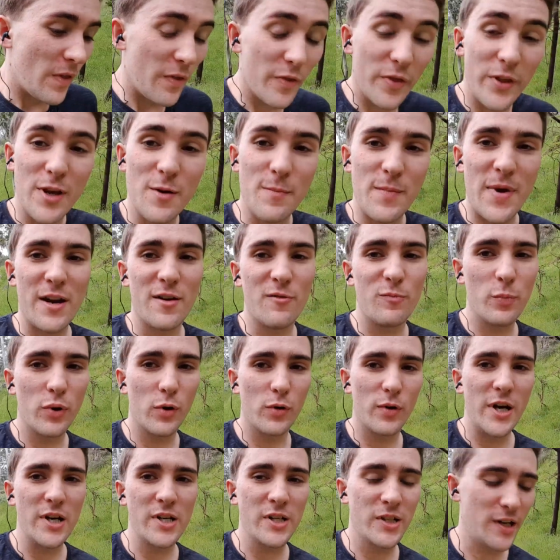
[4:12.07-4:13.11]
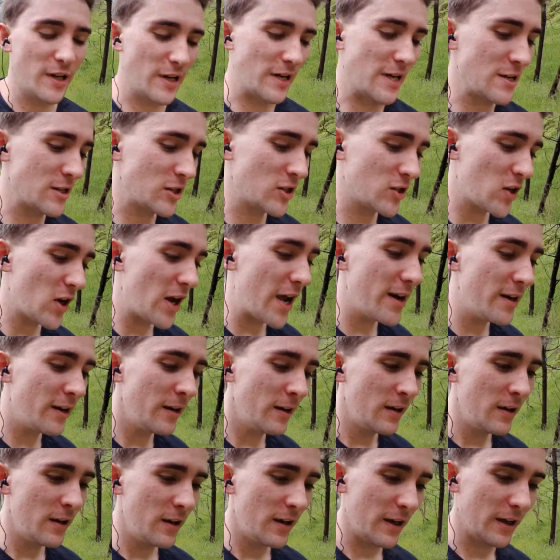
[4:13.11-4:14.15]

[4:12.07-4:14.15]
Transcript: The amount of pressure inside